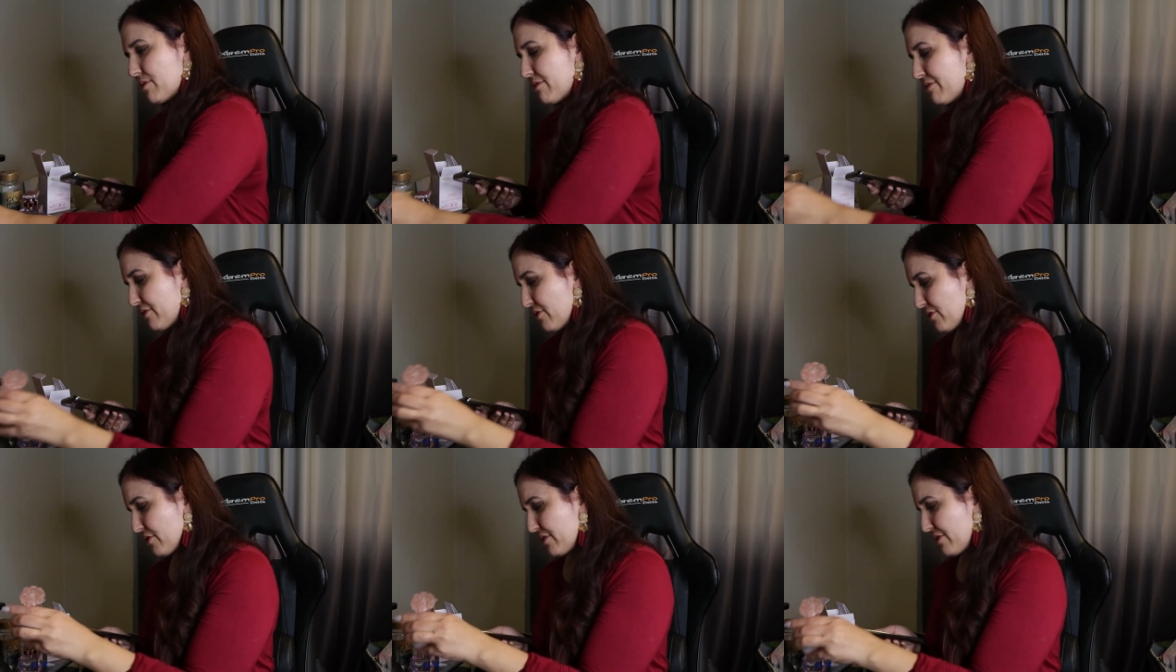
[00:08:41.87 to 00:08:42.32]

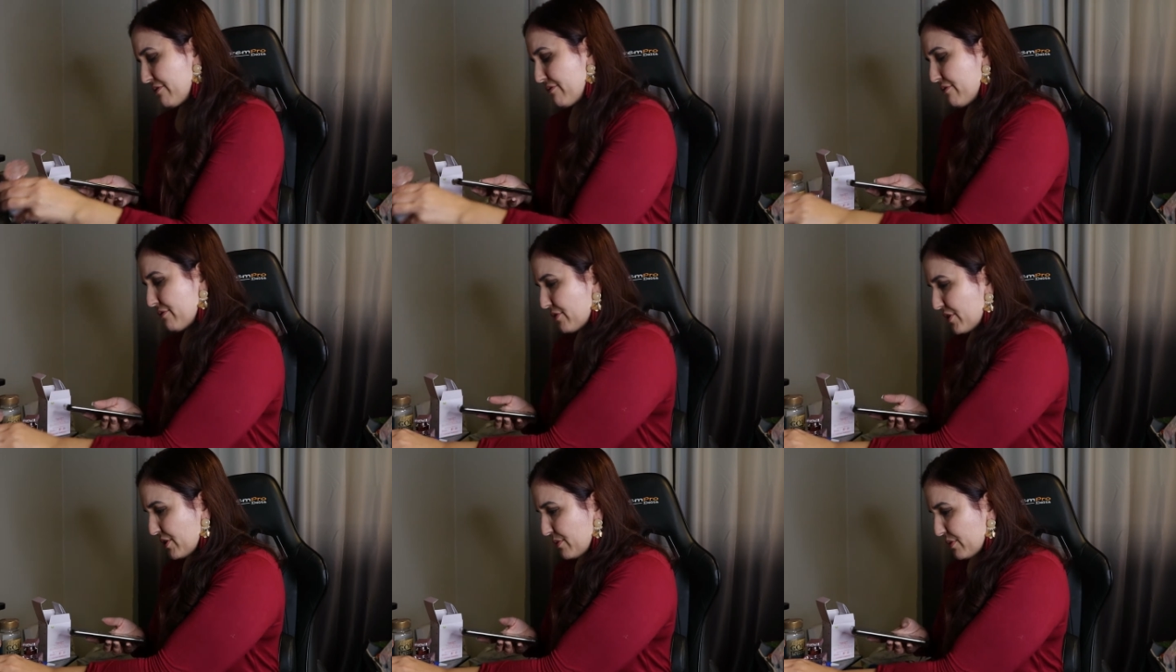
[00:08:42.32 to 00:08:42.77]
prefer the
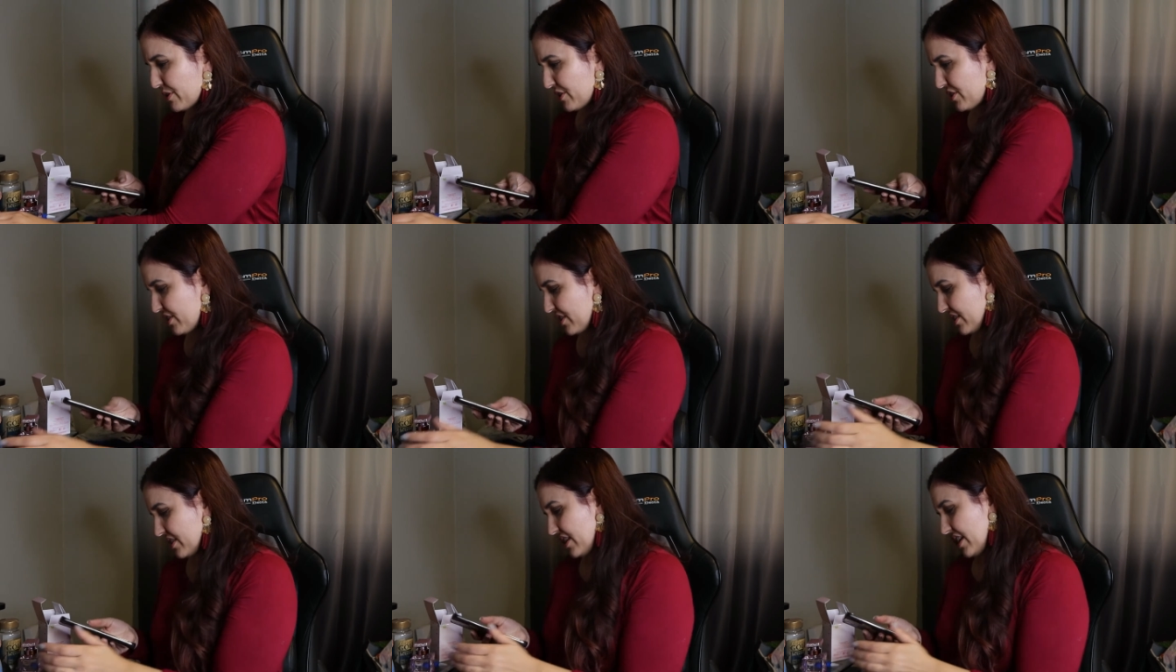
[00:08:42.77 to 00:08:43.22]
fruity
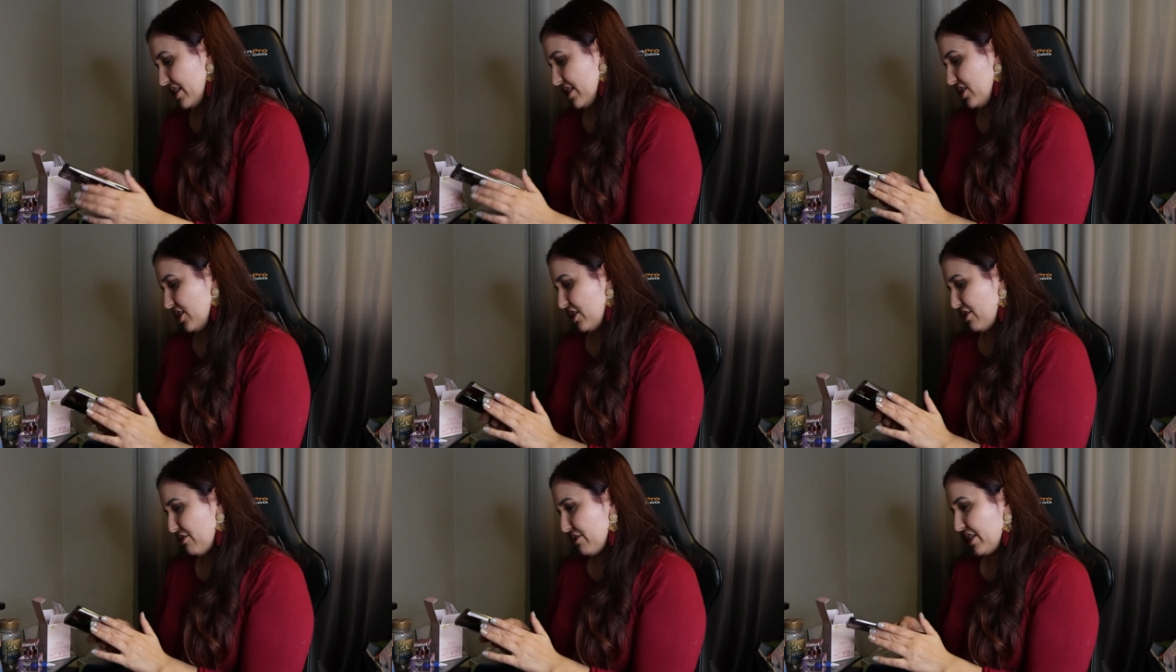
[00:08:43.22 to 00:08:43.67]
ones, because I
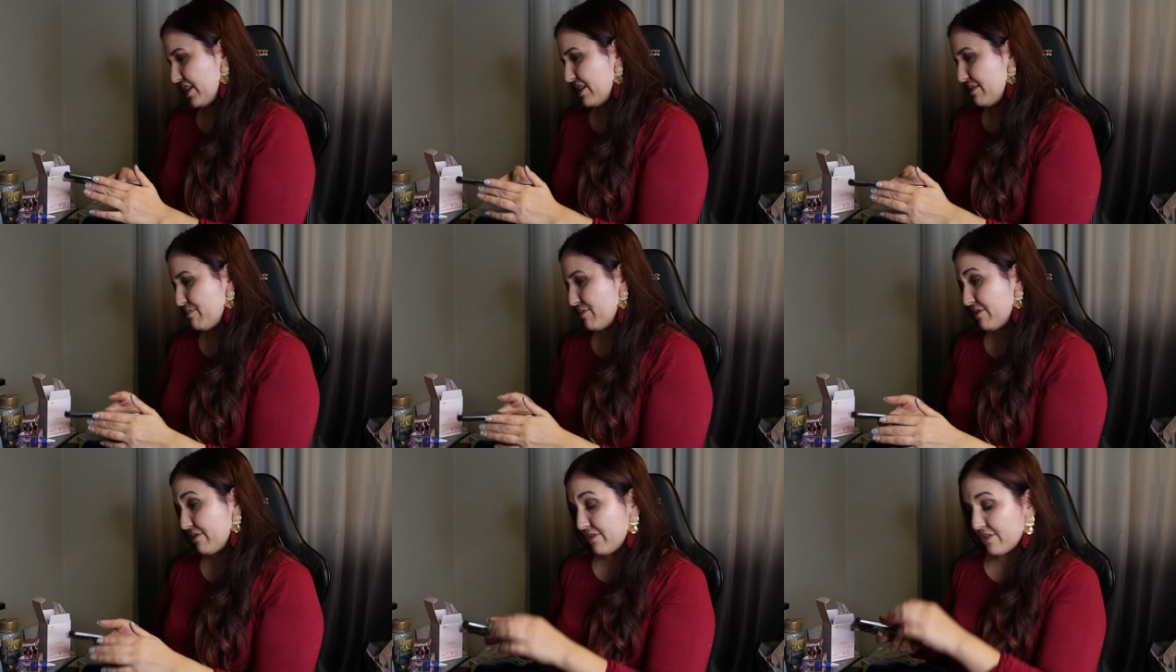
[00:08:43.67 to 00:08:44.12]
generally
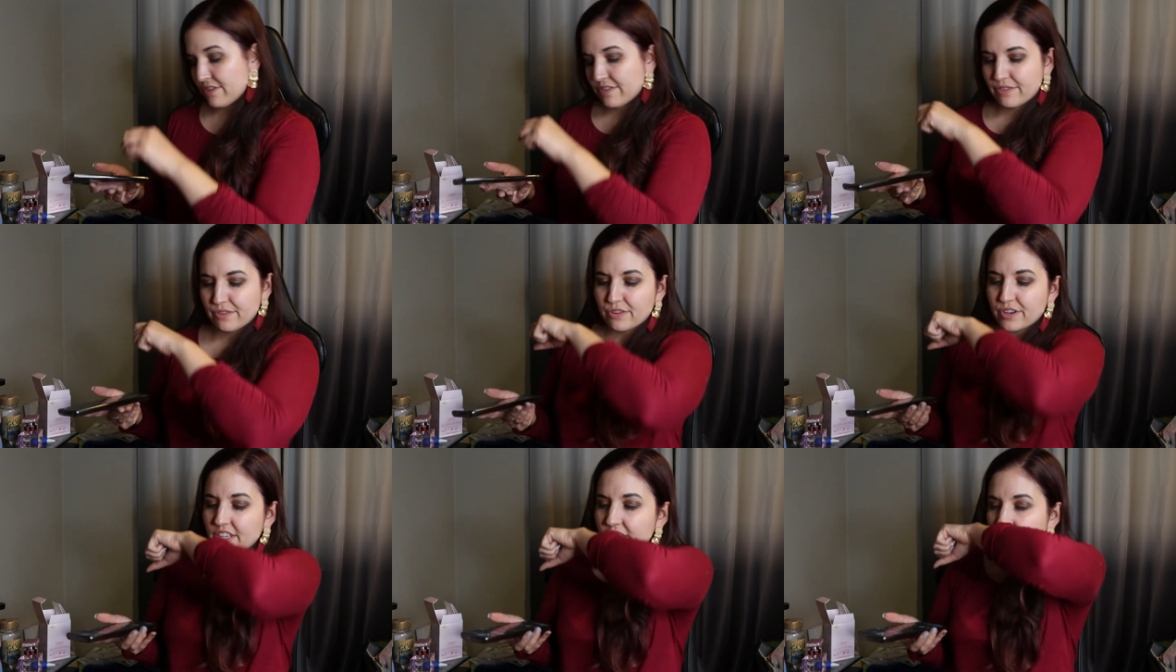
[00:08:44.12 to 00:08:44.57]
prefer
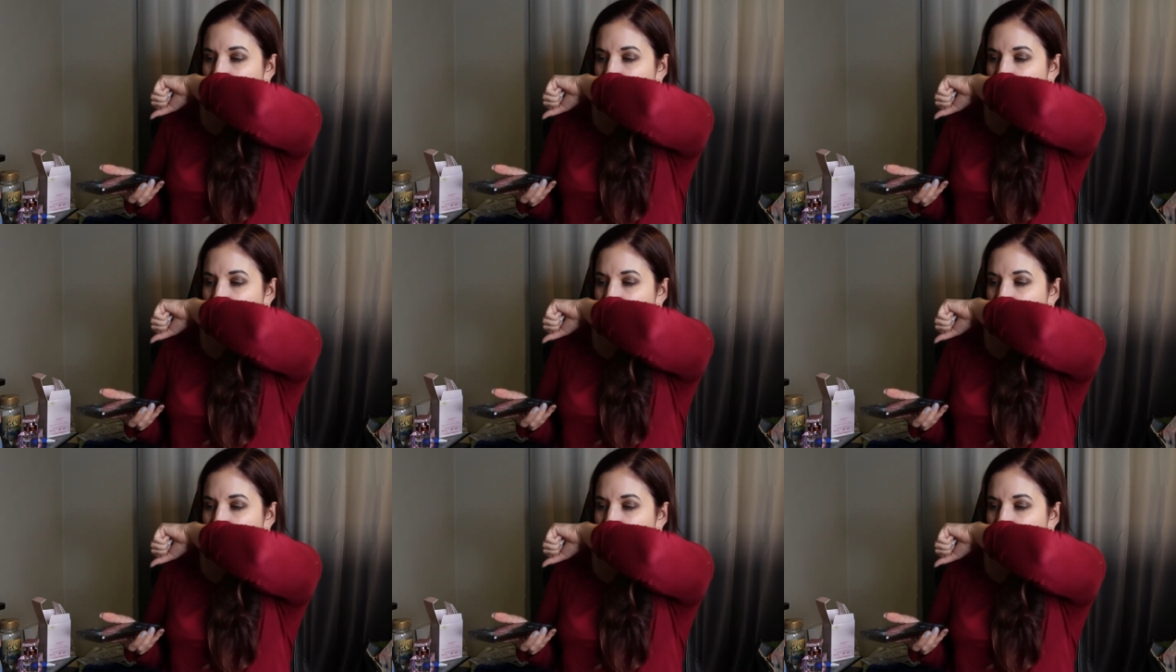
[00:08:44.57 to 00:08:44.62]
fruity